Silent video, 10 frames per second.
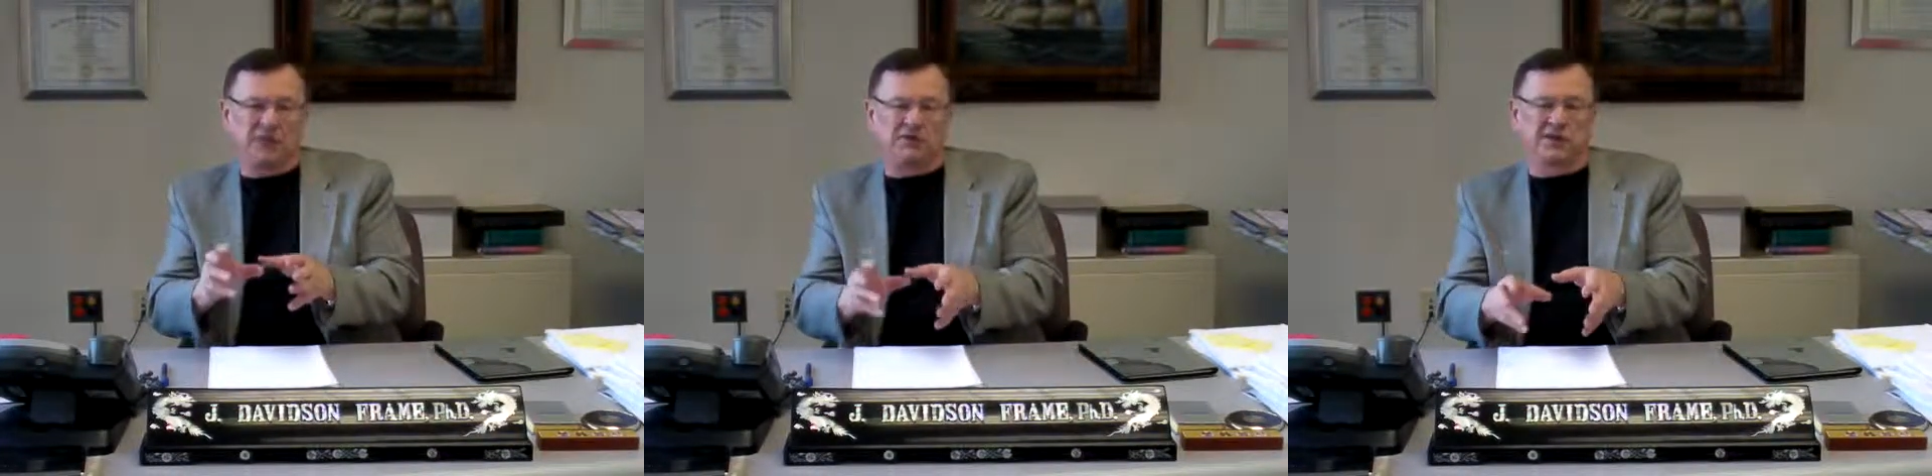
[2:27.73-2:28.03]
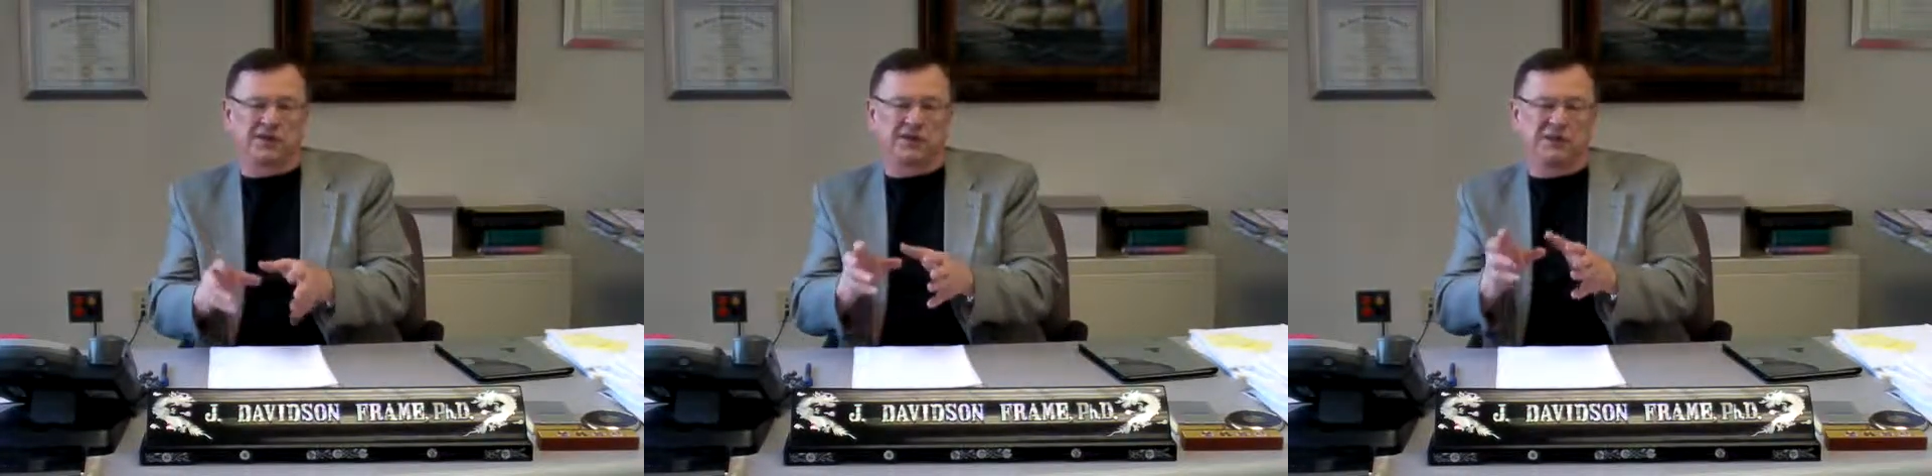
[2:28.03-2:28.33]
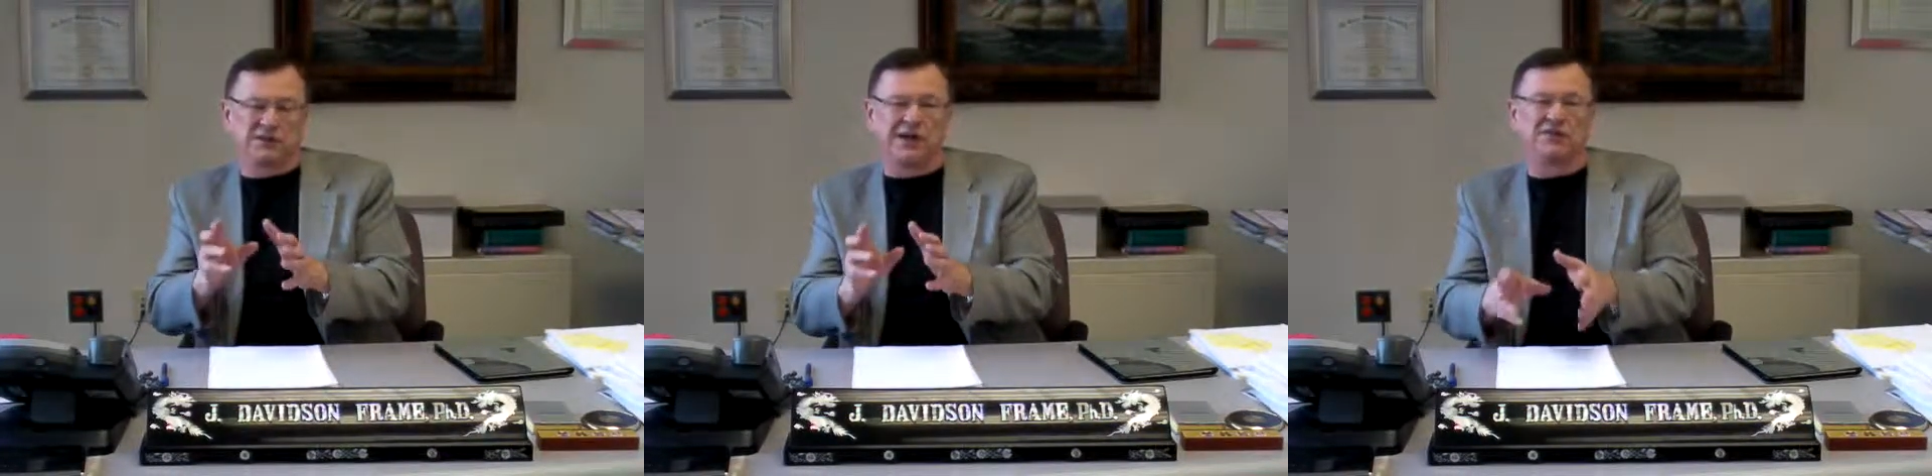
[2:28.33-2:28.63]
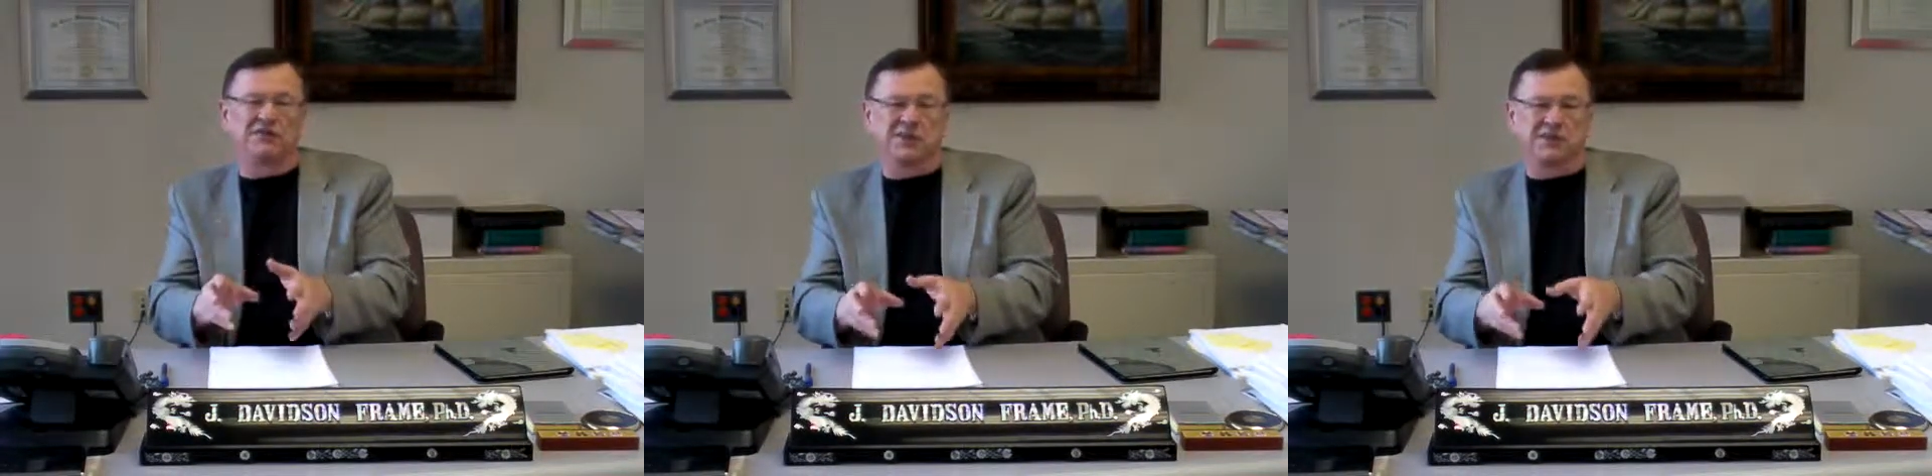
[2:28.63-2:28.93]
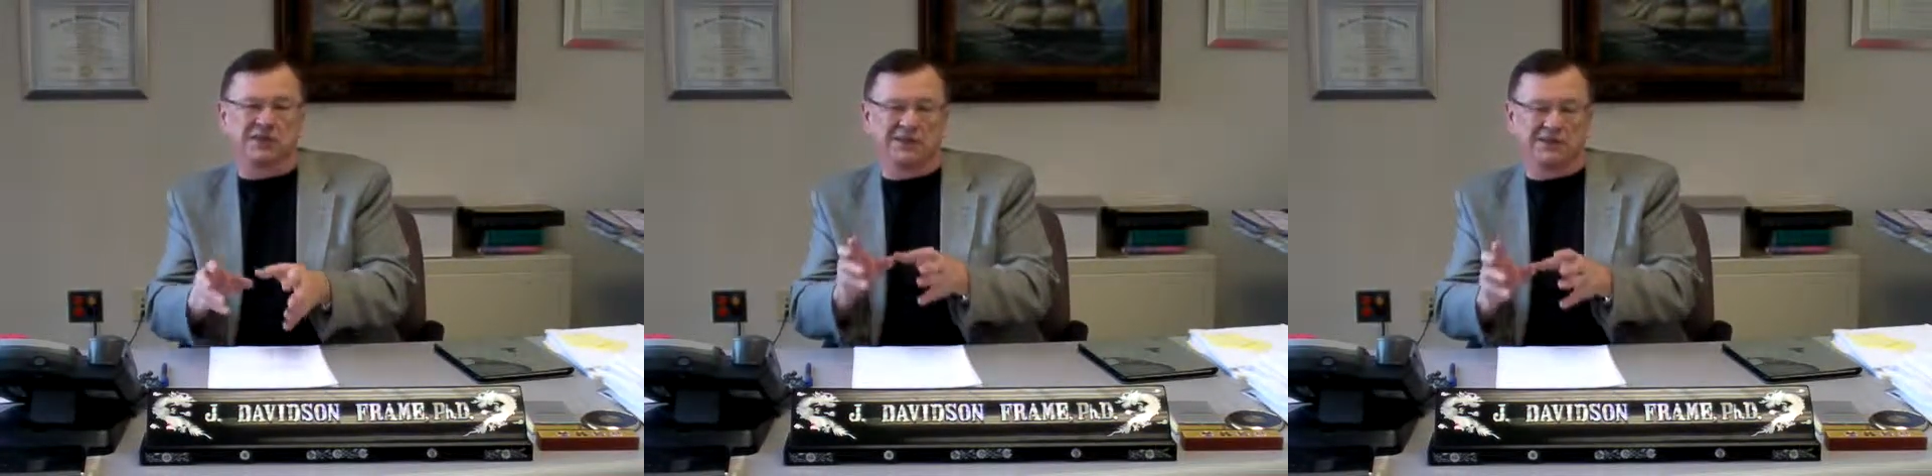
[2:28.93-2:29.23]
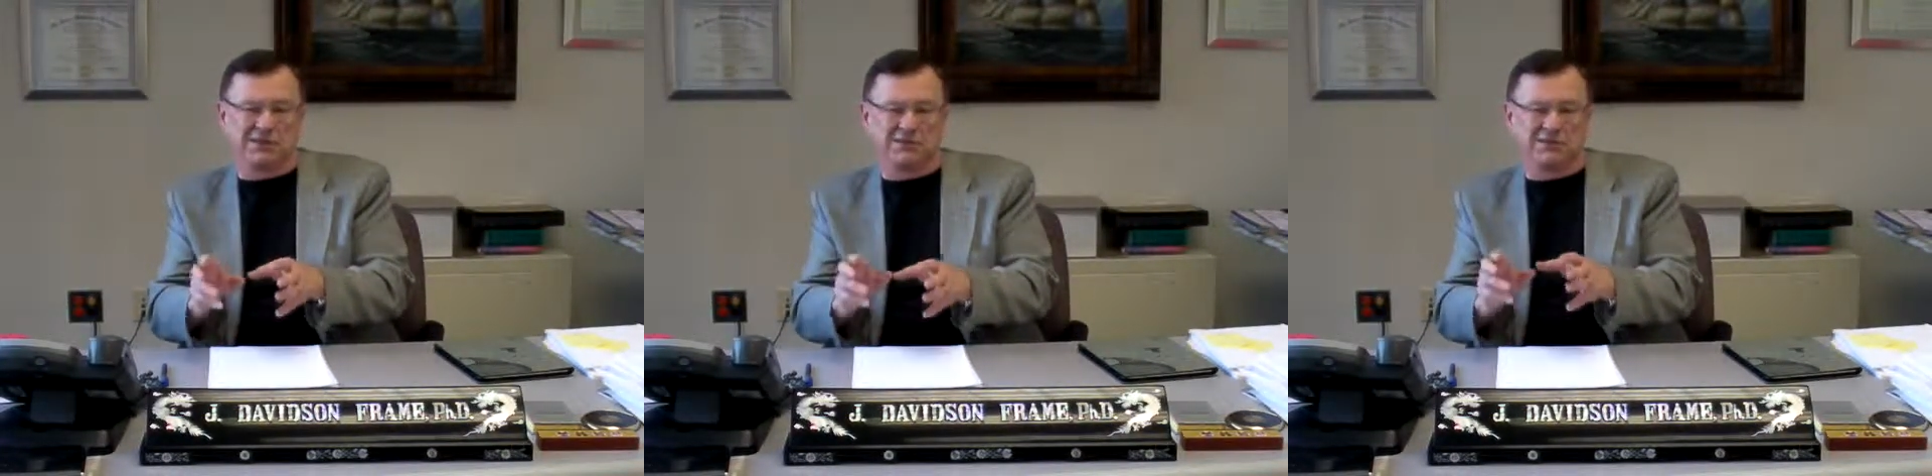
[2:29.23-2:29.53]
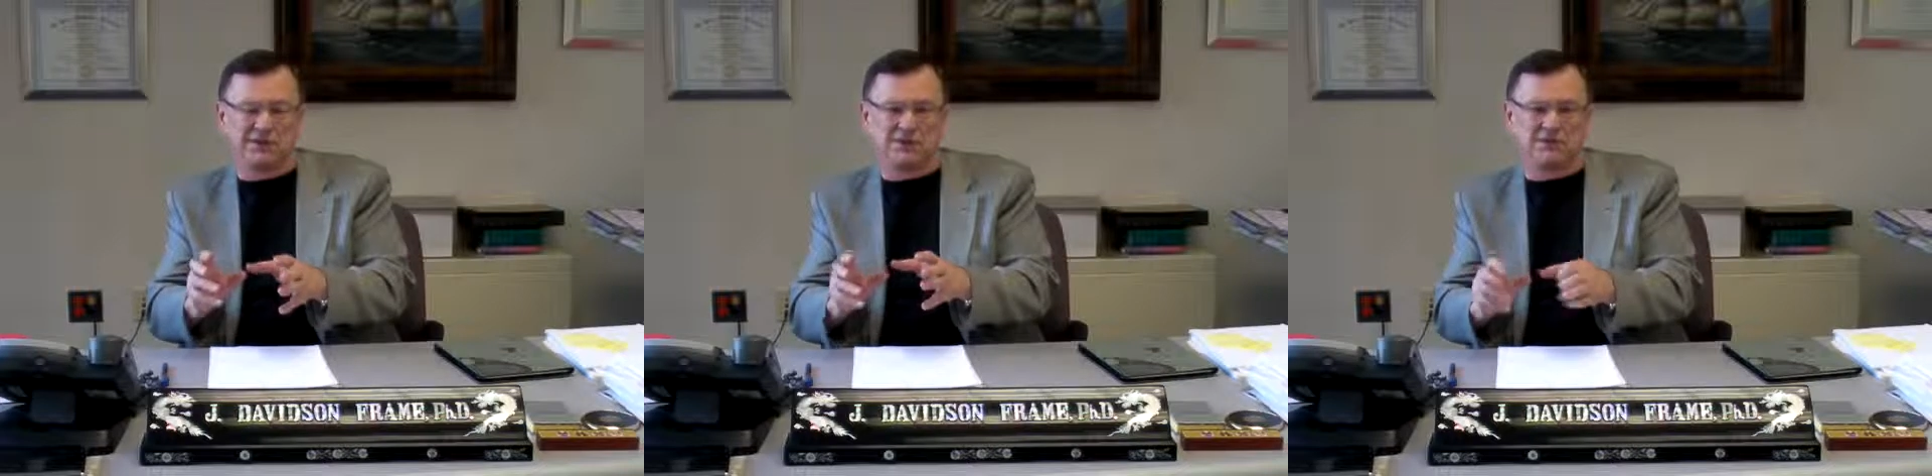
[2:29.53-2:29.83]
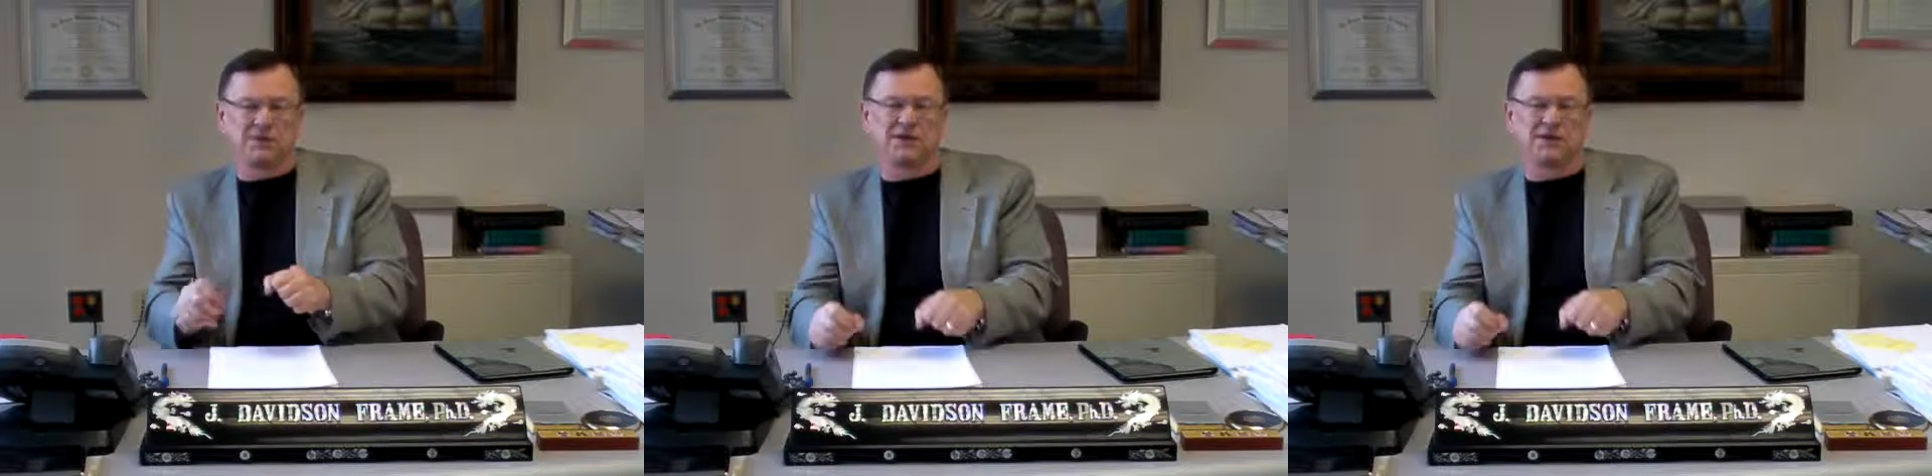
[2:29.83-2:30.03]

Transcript: was onto something. He